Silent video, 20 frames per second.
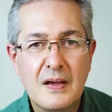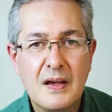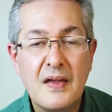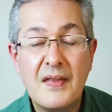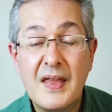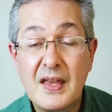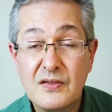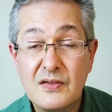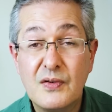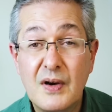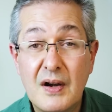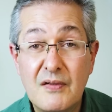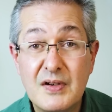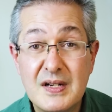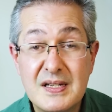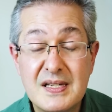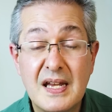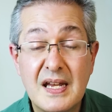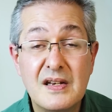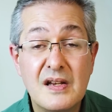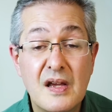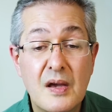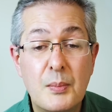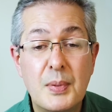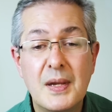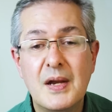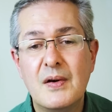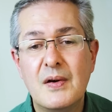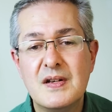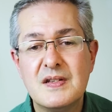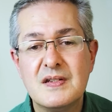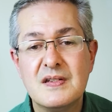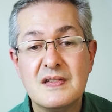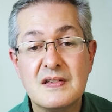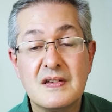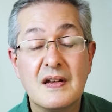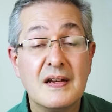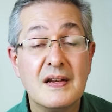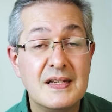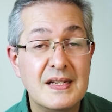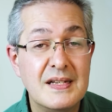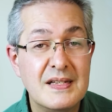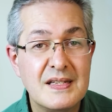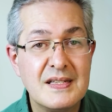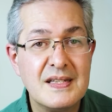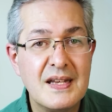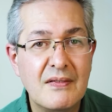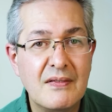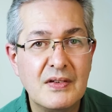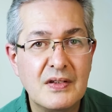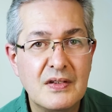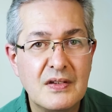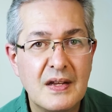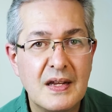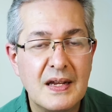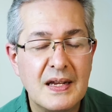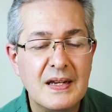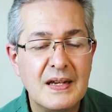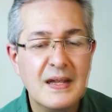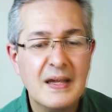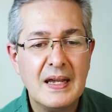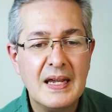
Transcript: and that's for every 10-year period since 1970,